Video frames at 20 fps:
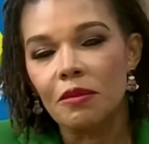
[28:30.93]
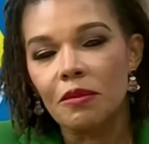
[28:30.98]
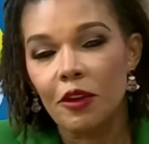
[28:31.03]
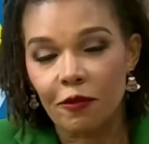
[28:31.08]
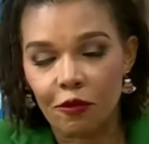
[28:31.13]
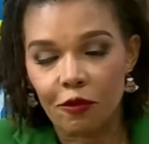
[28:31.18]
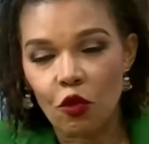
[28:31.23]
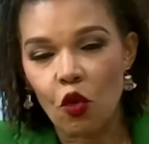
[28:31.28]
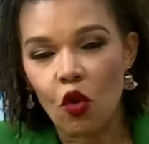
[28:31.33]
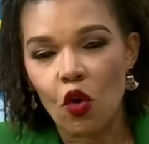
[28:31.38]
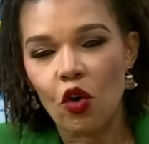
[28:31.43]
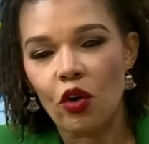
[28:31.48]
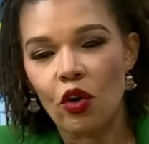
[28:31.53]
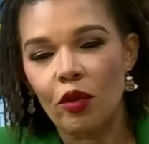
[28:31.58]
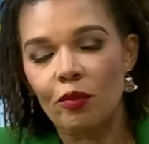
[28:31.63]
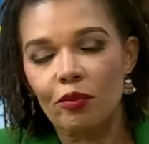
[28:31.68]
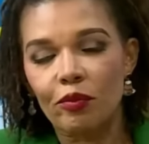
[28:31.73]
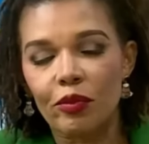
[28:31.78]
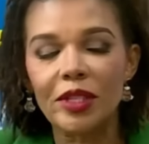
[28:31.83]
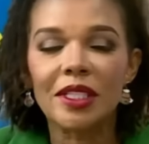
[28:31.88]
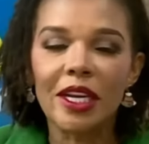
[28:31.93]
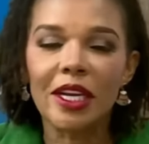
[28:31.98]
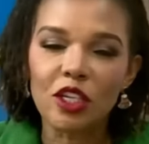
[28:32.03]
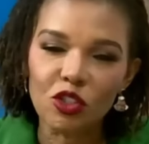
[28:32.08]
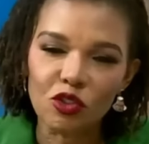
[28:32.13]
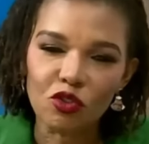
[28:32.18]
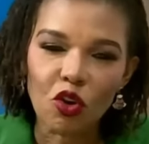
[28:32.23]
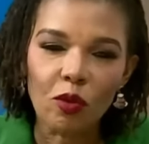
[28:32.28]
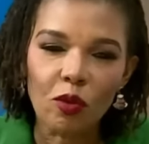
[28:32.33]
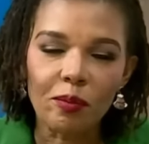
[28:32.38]
before
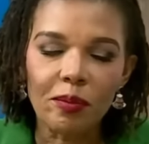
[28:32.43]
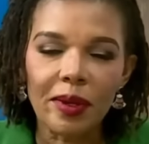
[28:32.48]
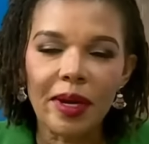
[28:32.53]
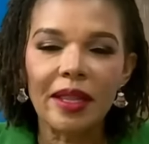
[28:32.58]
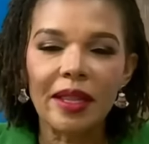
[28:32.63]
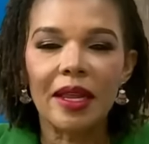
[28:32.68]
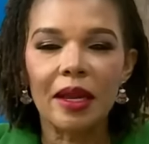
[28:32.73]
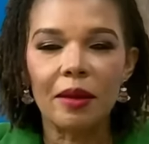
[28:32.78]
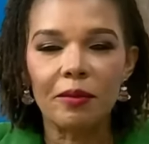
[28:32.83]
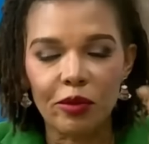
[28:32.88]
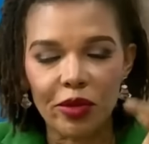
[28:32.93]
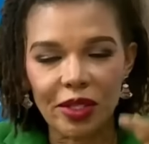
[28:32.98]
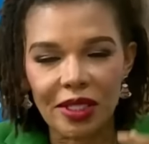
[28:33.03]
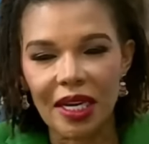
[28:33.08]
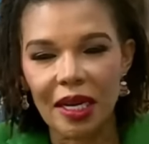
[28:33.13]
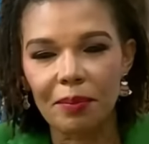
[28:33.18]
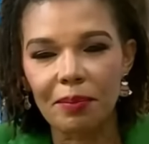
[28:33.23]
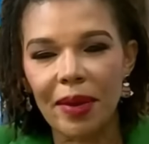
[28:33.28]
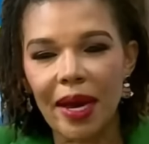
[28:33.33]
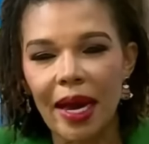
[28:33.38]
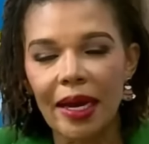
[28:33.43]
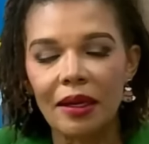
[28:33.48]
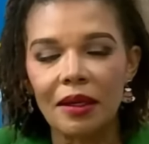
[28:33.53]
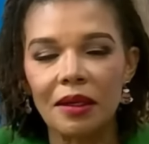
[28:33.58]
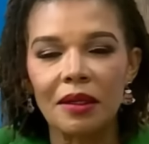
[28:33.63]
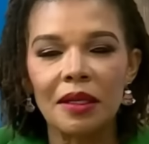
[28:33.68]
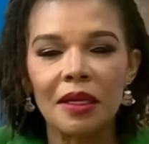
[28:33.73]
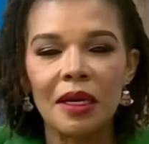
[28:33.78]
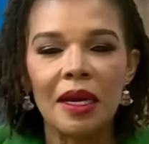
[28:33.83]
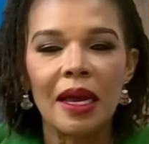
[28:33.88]
President Trump and then President
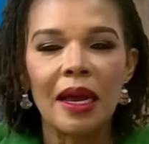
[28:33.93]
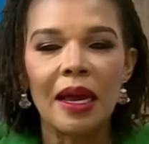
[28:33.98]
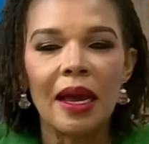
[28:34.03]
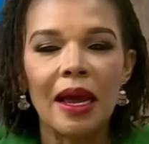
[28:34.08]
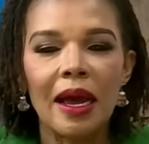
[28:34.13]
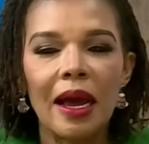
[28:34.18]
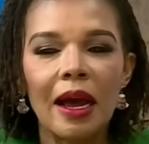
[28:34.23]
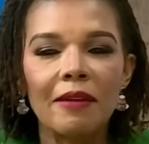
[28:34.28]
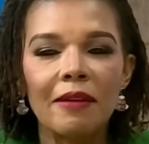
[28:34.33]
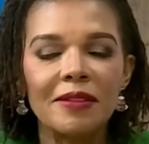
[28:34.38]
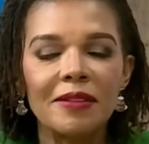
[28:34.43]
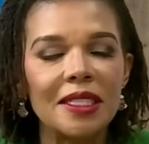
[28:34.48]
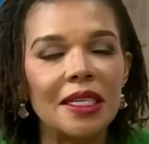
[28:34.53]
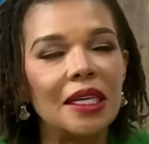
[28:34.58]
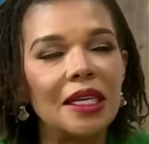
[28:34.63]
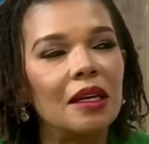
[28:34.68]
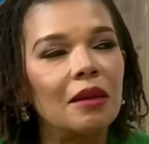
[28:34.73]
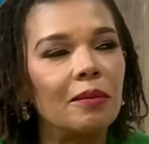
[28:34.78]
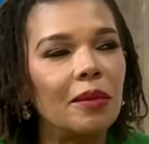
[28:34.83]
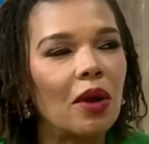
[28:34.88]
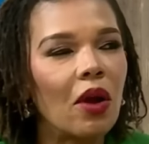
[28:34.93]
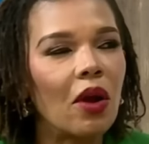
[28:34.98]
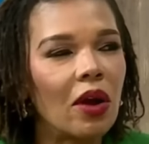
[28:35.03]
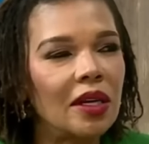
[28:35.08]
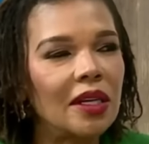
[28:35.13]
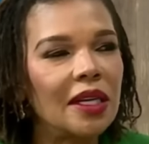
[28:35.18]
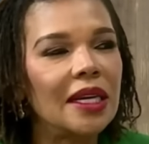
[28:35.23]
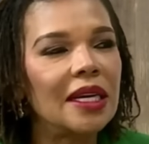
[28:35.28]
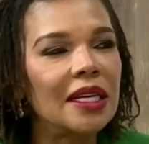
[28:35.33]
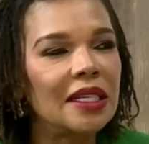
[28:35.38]
Biden, I've seen him
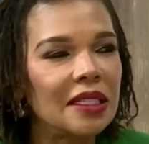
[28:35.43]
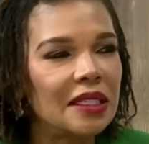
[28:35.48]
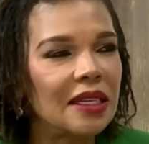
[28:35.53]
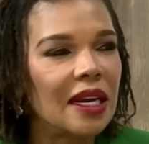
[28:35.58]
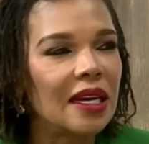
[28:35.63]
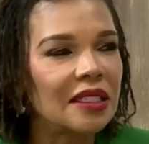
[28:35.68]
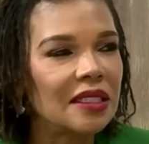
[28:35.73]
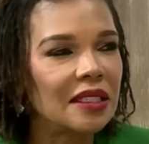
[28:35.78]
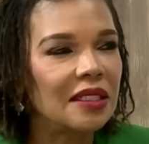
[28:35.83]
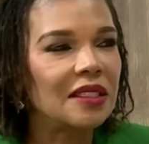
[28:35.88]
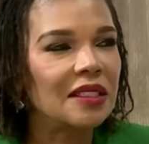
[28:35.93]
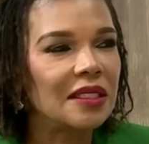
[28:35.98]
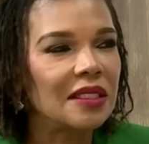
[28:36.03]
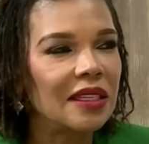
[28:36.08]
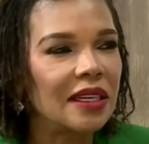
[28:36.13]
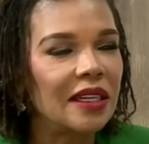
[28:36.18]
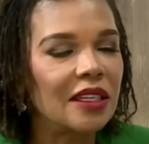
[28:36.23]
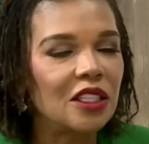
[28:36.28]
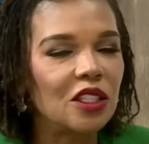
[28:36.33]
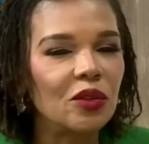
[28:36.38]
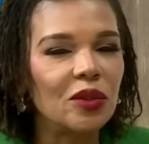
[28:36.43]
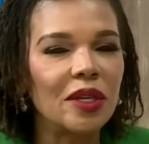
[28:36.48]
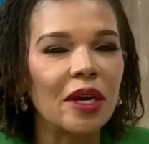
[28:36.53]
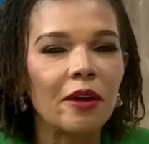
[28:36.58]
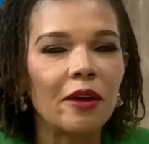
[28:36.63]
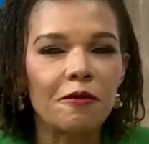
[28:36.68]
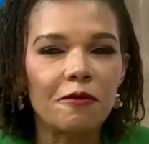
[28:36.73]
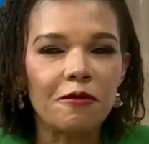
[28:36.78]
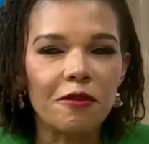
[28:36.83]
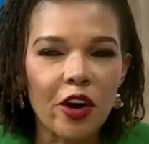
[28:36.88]
on the international stage doing
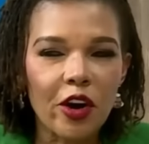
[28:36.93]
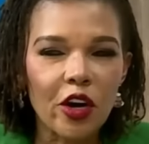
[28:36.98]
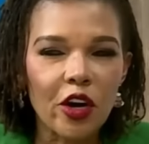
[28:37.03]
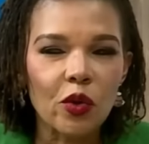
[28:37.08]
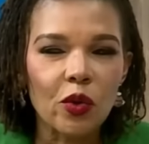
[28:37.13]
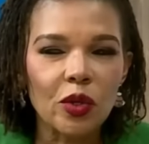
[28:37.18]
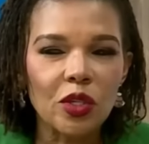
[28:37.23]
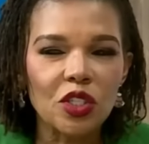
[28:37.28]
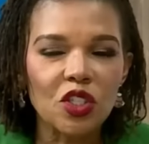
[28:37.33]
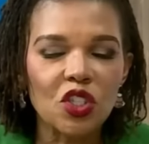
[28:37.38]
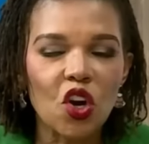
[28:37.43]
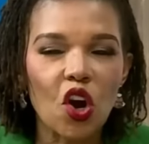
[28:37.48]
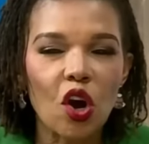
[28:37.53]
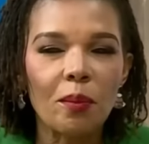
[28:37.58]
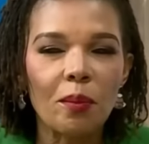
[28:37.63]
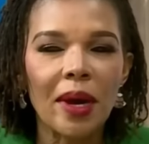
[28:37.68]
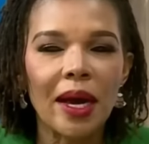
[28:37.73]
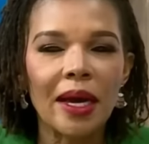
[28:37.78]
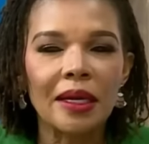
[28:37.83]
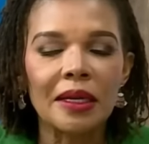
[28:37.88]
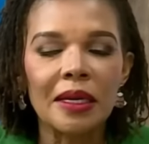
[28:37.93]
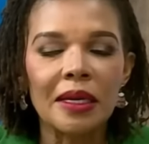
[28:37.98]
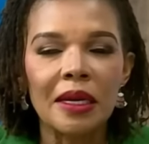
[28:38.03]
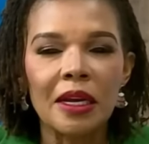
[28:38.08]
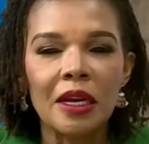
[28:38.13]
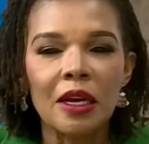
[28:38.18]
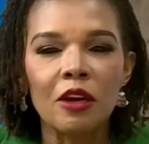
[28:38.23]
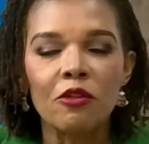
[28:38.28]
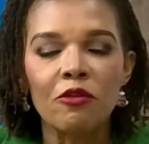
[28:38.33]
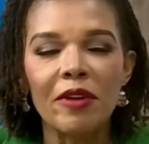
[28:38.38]
a very good job and
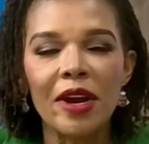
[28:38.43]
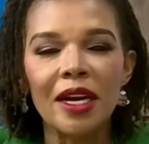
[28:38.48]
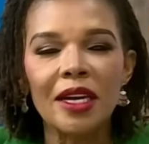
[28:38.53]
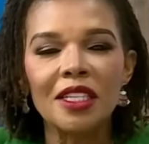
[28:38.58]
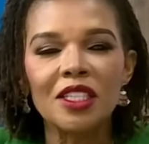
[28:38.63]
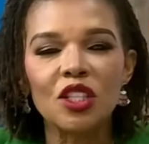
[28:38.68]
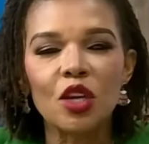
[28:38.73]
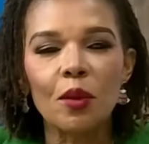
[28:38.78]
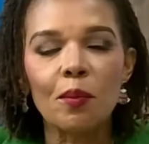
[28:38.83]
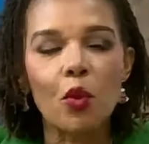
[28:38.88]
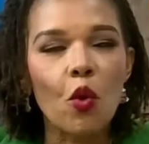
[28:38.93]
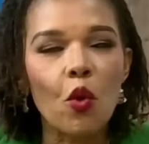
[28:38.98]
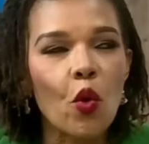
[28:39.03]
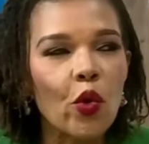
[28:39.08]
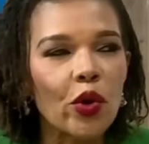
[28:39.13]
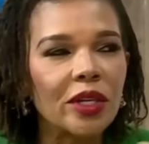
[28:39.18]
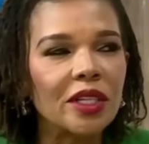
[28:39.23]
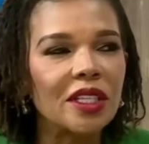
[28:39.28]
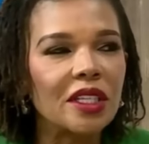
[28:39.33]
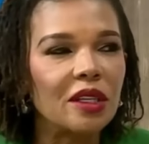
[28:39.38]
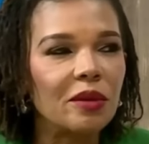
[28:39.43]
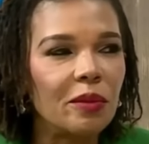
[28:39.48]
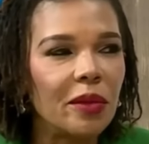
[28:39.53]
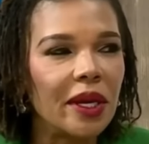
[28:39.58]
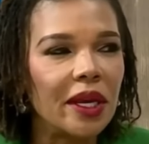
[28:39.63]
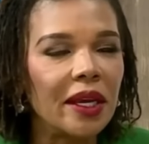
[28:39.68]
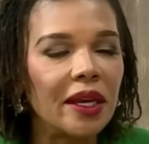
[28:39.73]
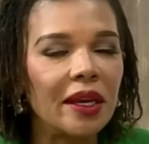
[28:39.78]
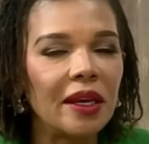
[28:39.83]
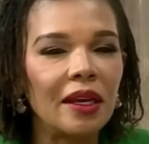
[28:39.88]
really supporting
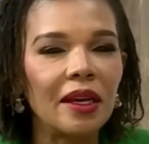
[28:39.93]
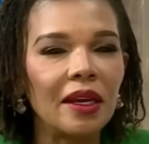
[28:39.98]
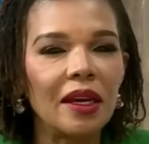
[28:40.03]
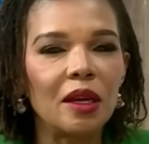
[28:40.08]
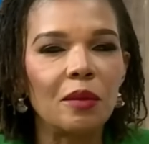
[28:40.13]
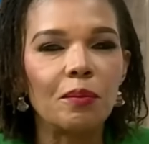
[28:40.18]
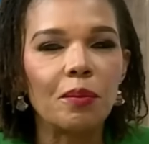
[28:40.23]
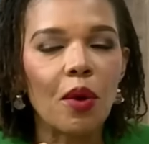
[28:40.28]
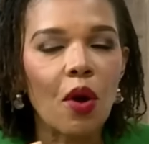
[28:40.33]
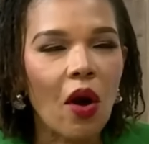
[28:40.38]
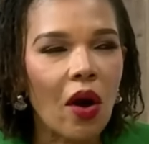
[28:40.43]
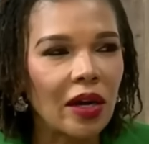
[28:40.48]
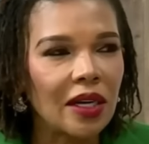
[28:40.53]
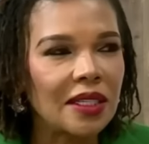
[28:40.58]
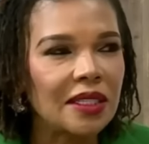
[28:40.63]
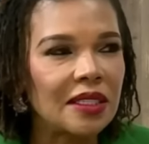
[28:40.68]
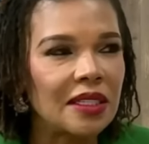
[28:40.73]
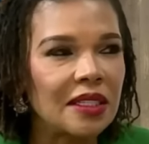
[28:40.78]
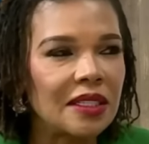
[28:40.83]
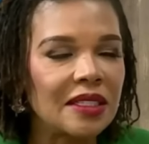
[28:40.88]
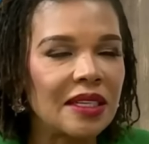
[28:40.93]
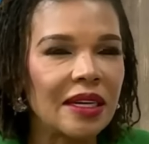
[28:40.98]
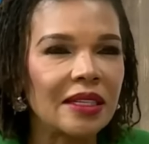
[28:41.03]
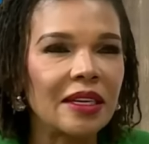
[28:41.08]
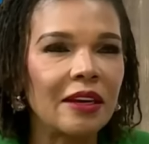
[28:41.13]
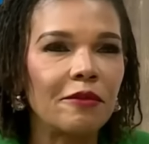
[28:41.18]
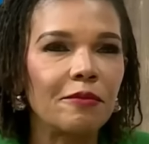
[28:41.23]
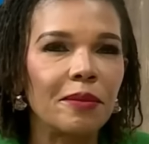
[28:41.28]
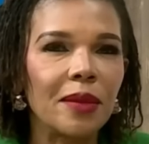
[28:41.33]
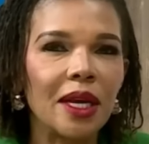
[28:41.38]
me in policies that
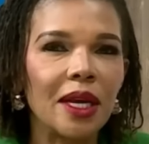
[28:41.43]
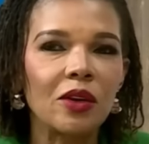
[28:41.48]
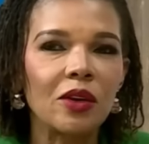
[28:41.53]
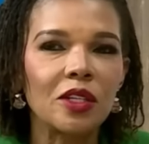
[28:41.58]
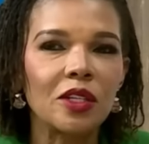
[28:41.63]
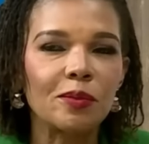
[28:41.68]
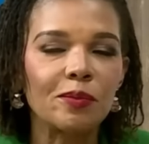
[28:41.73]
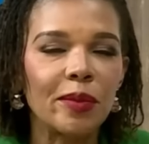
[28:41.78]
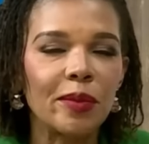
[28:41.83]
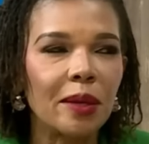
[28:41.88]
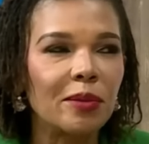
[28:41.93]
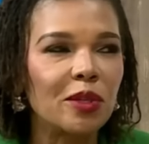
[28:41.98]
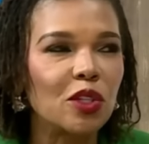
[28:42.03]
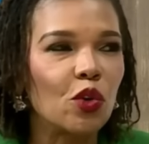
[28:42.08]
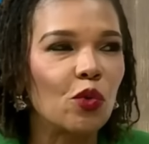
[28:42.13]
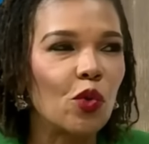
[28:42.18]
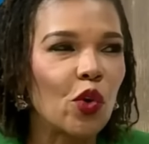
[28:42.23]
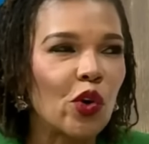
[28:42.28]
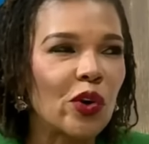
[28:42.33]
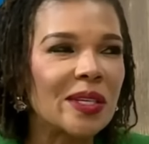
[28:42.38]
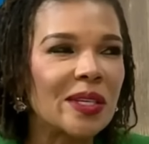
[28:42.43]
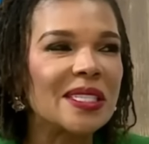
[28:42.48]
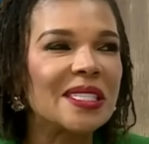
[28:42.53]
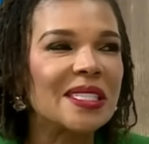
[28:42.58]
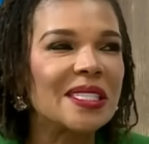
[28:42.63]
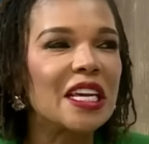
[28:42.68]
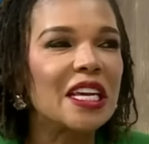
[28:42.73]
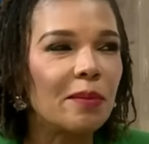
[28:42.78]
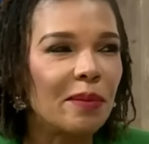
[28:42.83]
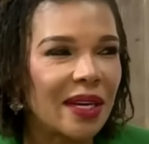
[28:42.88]
have made us be able to work
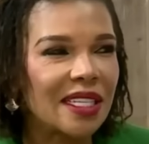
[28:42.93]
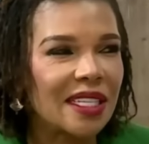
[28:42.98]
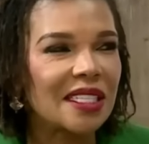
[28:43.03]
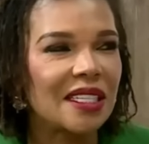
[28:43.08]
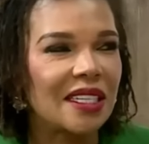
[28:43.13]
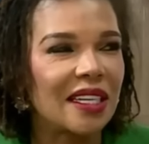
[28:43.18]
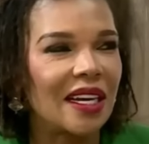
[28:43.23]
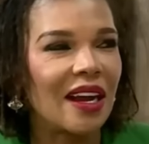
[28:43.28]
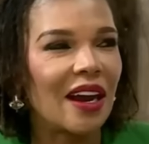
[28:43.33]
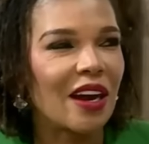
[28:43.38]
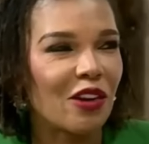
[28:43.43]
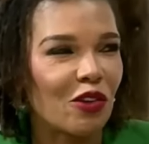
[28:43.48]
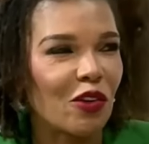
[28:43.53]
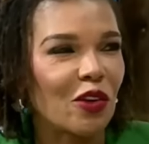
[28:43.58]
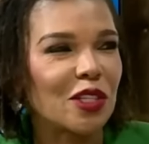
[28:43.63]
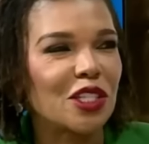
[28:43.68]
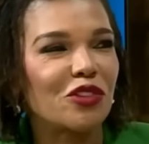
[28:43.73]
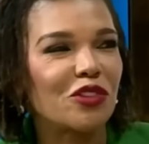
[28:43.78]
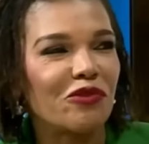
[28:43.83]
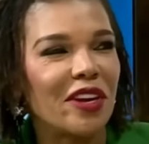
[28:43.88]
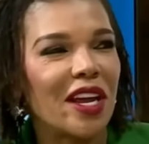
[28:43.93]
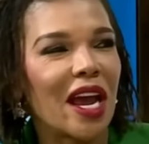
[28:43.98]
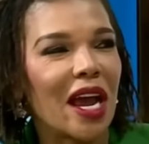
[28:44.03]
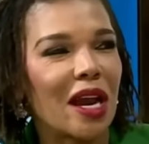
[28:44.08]
seamlessly across 3